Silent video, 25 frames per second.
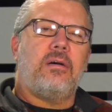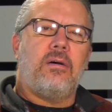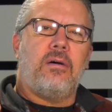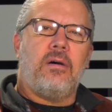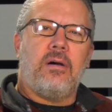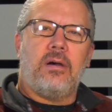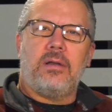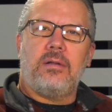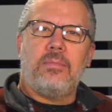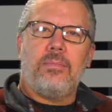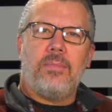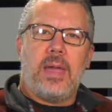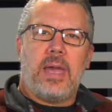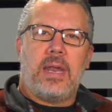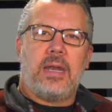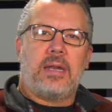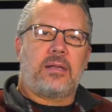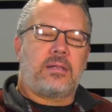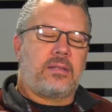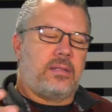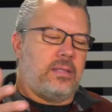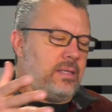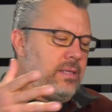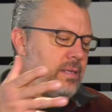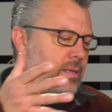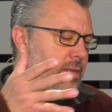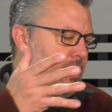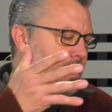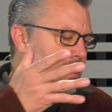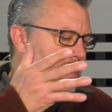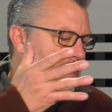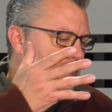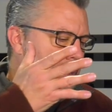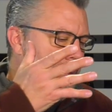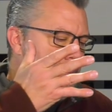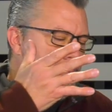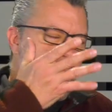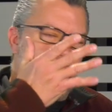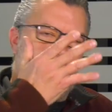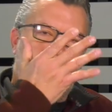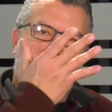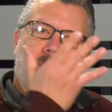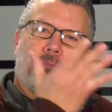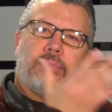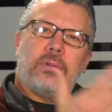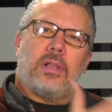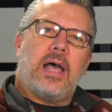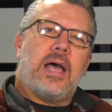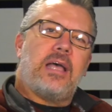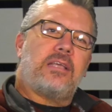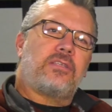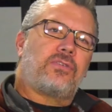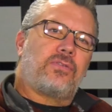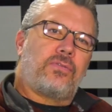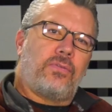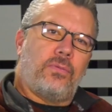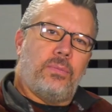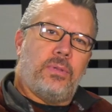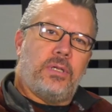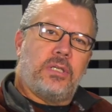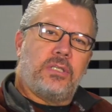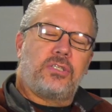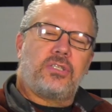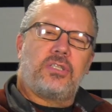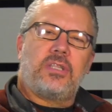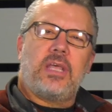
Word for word: automatically being blasphemous.